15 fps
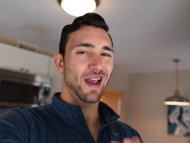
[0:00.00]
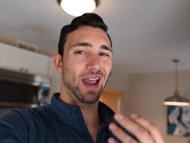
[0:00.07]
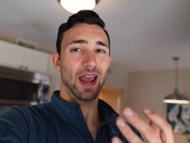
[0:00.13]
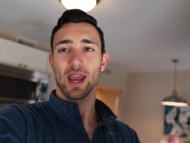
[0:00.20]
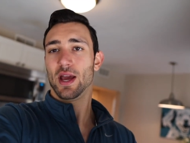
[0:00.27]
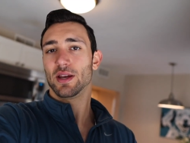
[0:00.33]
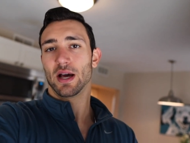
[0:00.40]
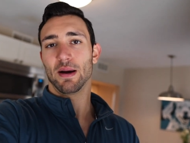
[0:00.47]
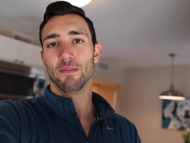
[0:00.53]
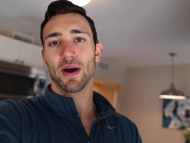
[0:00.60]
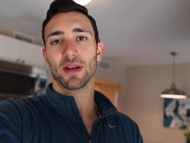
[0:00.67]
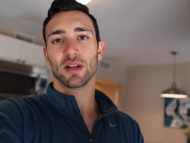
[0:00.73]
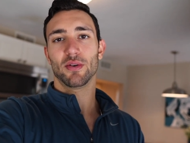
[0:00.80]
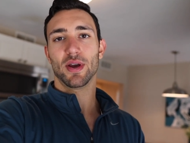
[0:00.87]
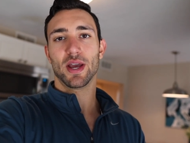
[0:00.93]
And I'm about
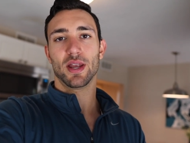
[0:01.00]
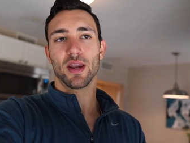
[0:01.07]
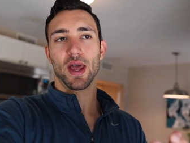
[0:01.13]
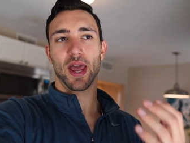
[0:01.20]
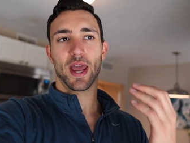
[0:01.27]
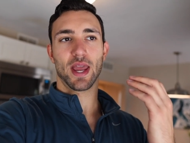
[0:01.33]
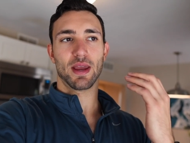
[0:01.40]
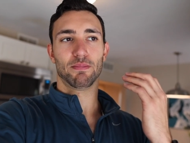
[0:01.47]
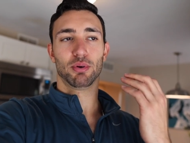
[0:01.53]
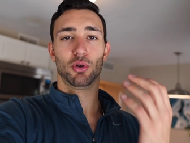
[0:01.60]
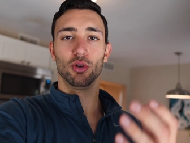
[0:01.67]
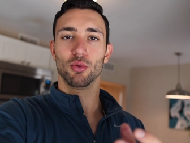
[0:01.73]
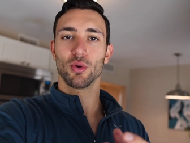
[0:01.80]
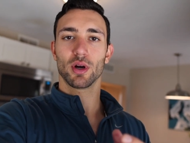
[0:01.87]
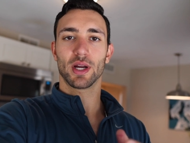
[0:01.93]
to go hit a
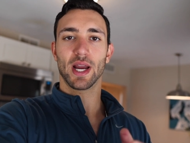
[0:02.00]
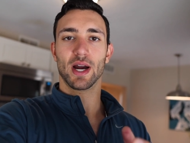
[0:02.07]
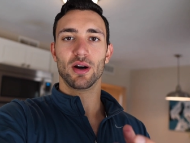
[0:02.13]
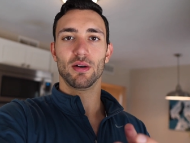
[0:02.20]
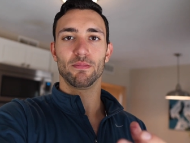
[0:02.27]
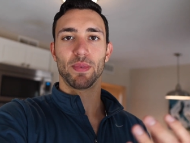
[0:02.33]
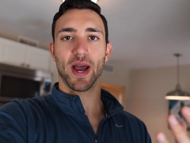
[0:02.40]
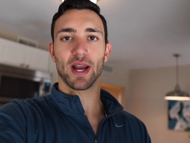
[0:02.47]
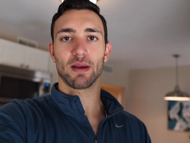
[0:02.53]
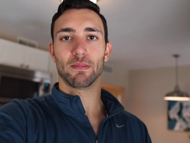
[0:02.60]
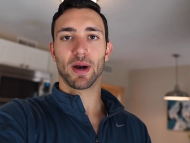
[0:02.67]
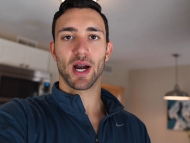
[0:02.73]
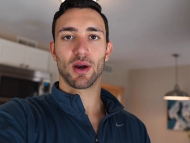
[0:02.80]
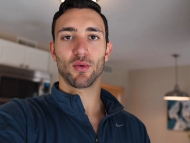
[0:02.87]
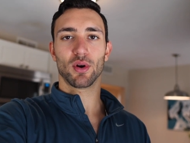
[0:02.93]
pull workout, back and
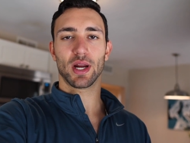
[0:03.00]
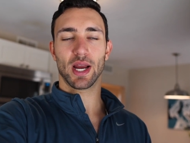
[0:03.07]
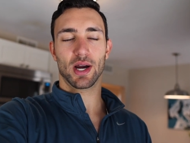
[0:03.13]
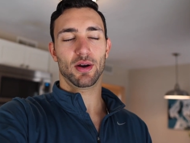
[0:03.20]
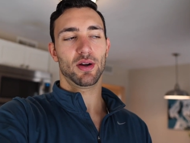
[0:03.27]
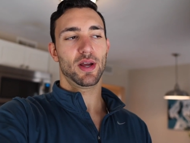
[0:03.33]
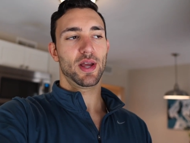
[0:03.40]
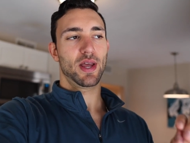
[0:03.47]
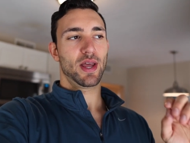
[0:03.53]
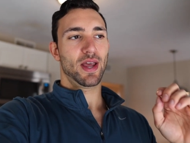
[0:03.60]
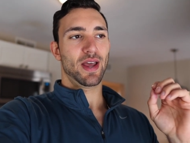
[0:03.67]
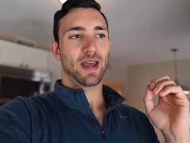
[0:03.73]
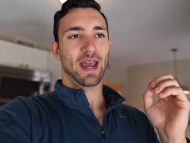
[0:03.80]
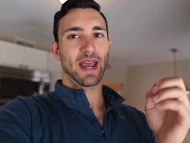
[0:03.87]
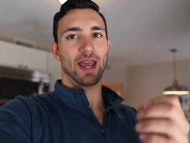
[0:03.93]
bi workout.
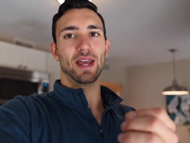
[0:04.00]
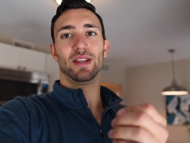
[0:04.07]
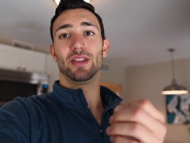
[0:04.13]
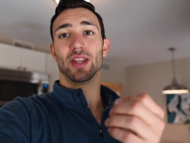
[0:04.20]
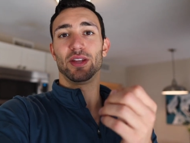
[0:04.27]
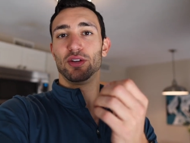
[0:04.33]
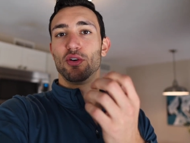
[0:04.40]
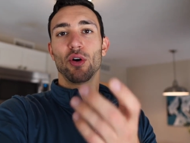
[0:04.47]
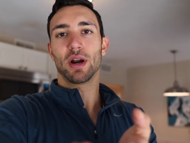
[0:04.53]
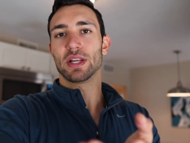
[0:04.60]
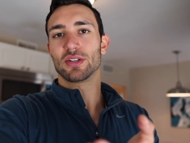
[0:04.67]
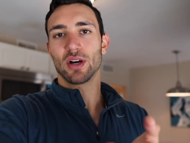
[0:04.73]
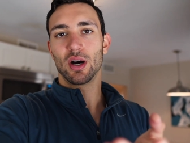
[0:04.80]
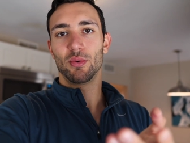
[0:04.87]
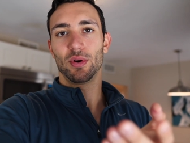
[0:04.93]
And you already
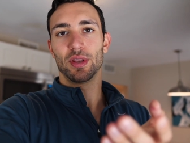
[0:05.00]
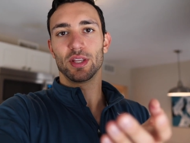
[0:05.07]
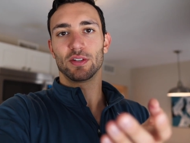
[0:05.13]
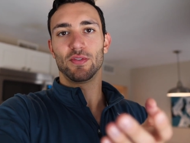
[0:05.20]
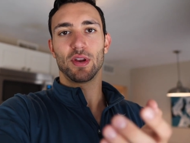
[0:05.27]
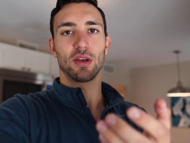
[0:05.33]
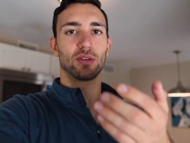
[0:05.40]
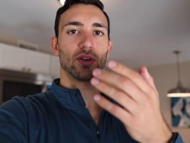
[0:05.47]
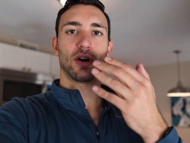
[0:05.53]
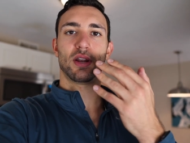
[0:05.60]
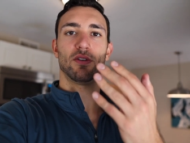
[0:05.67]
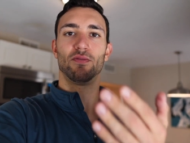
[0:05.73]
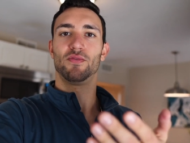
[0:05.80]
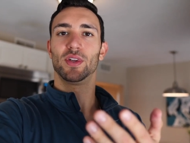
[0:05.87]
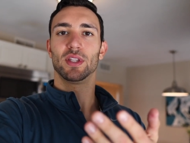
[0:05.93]
saw one in this video, so I
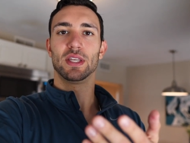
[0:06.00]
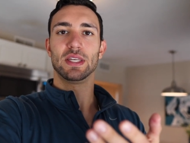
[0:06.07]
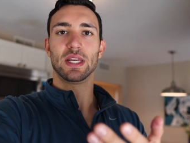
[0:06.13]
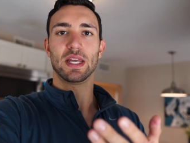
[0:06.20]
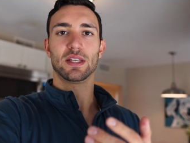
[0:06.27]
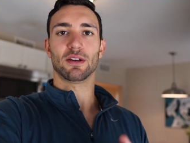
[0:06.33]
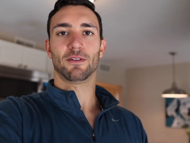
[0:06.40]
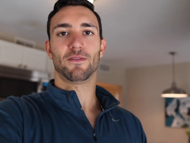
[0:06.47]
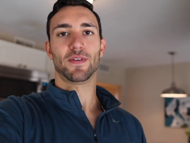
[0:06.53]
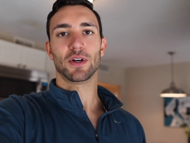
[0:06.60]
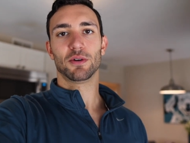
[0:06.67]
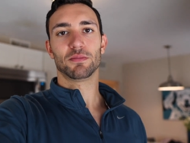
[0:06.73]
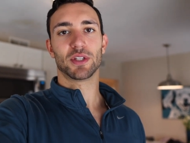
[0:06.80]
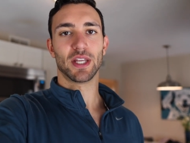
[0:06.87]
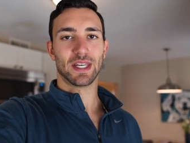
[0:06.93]
don't feel the need to
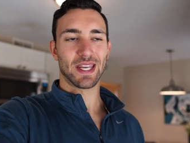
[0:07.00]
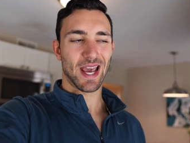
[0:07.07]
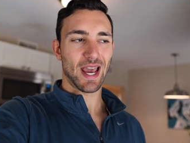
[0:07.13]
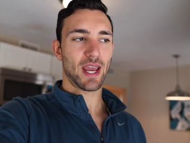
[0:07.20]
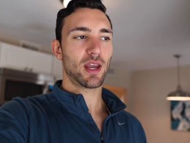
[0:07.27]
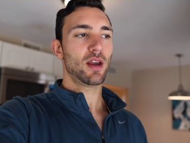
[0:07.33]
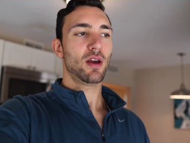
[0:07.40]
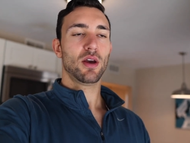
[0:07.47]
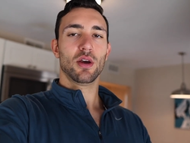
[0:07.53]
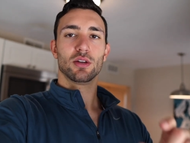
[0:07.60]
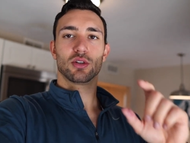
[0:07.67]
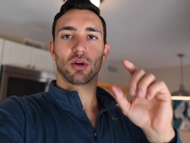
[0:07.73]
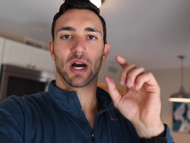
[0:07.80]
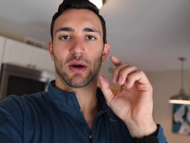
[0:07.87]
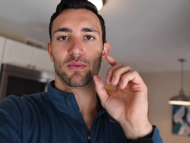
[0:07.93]
film today.
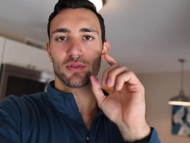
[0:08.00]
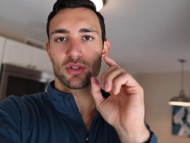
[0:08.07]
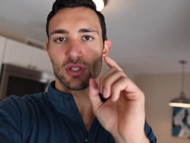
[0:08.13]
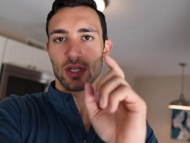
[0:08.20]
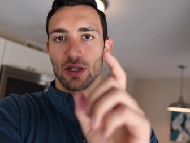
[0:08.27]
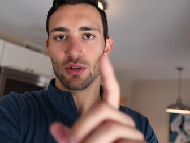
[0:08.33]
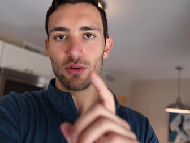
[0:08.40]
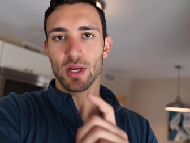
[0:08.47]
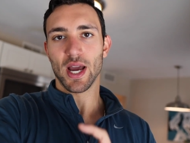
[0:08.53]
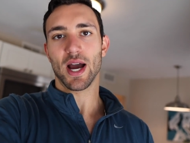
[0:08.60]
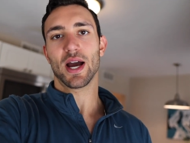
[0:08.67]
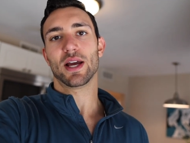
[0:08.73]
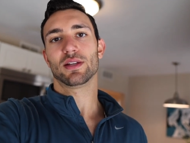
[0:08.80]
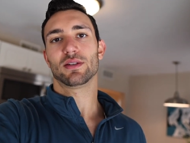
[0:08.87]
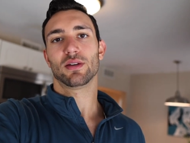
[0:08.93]
So I will see you
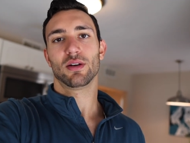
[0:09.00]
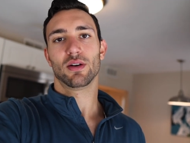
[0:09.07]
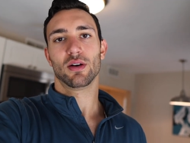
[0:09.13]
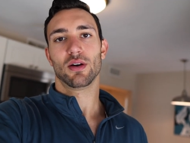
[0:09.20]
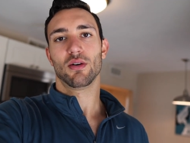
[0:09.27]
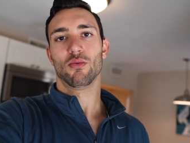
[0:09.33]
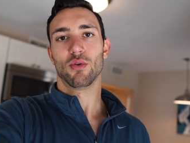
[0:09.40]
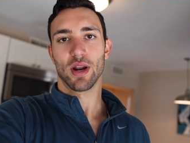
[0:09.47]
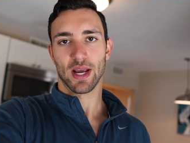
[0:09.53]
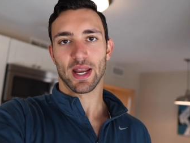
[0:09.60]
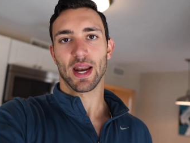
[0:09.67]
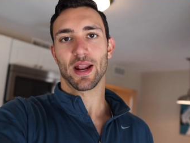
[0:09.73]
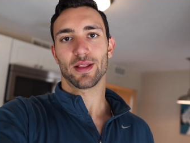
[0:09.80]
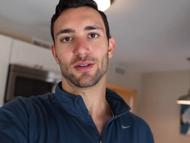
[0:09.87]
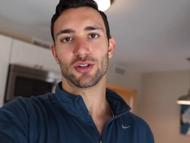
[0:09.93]
guys when I get
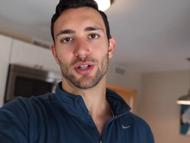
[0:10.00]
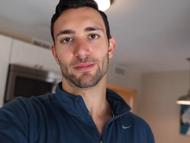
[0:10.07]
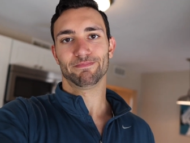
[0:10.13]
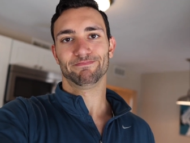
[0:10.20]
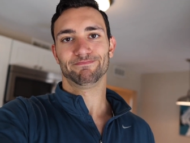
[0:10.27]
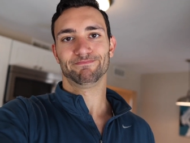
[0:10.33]
out of the gym.